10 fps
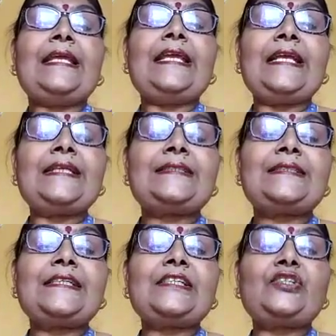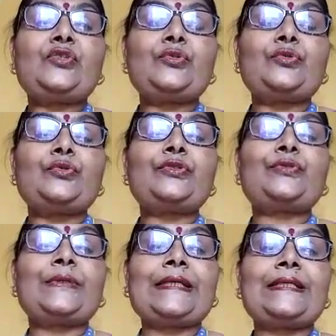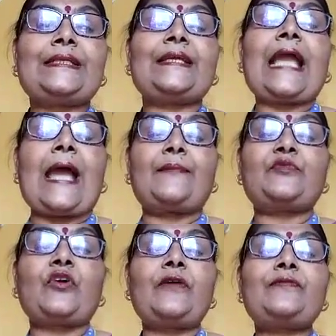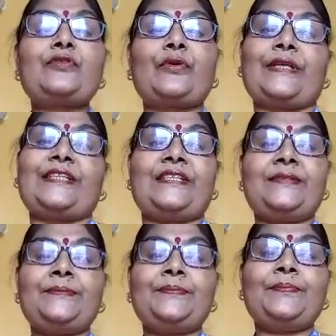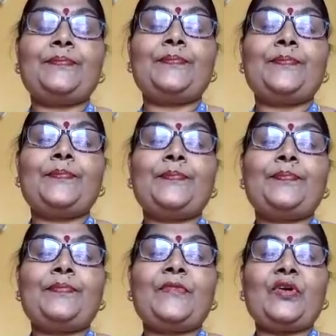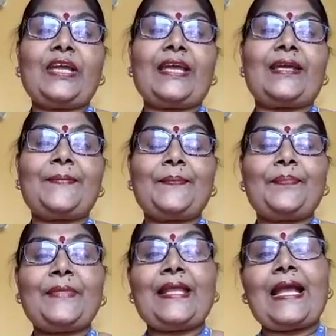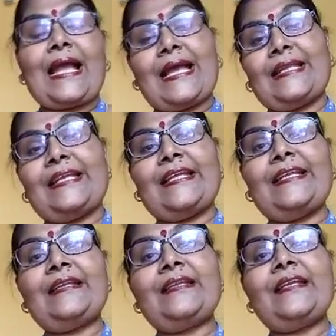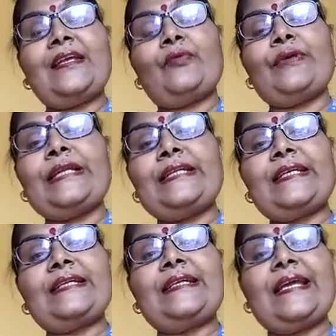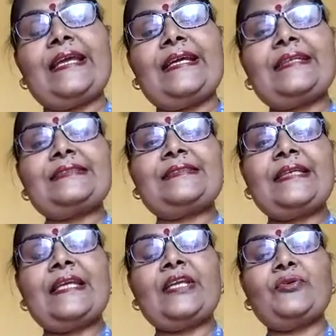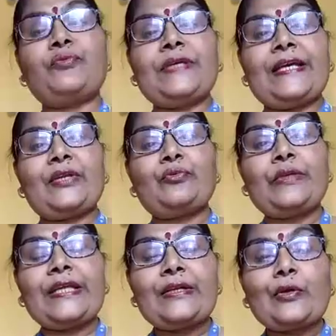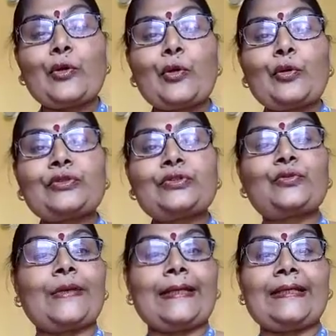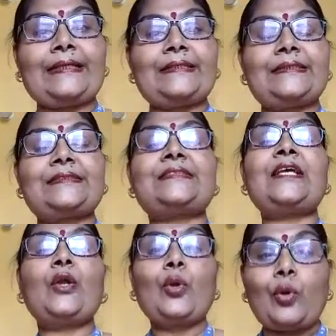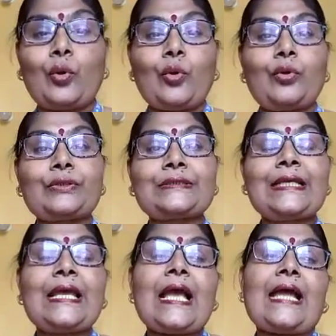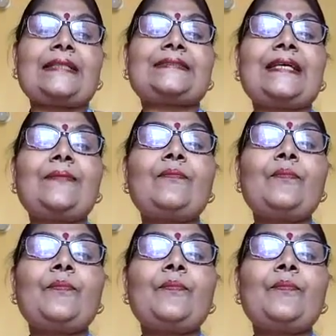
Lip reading: easy to absorb sweat. Okay. And in winter days, you wear woolen clothes, sweaters, coats, and some